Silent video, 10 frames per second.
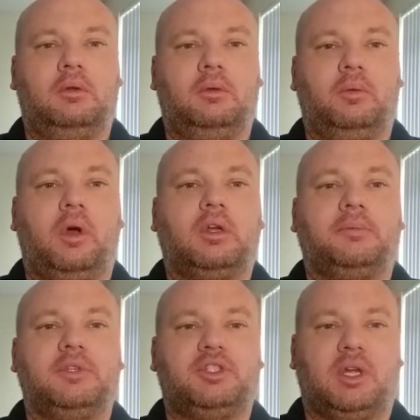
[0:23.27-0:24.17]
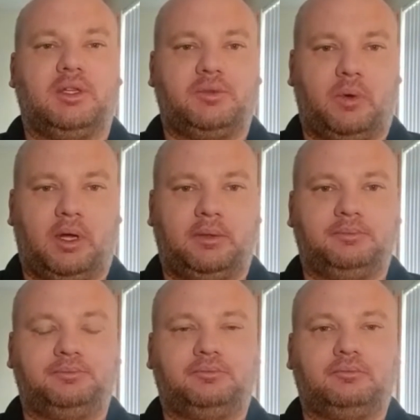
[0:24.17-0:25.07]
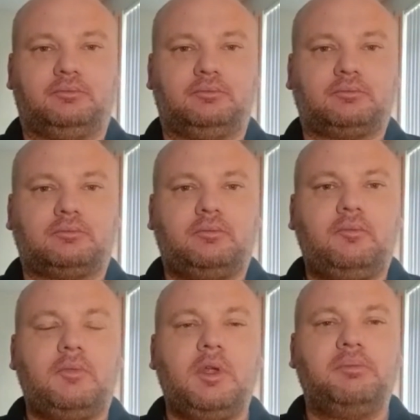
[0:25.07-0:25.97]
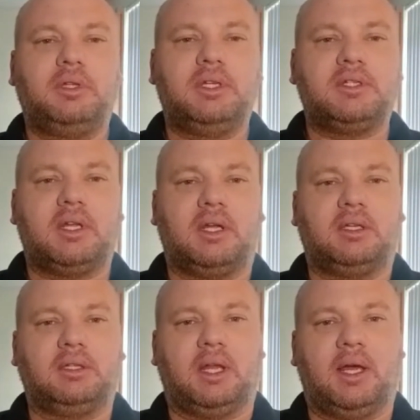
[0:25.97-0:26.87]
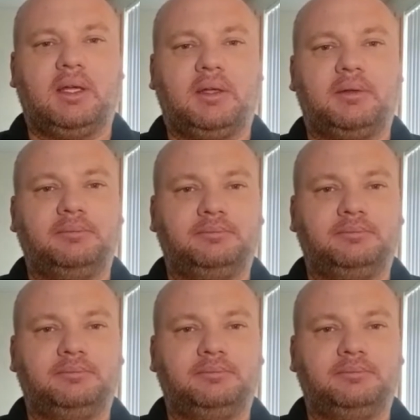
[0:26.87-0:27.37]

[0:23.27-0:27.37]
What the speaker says: Welcome to Jay's Way. Please hit like,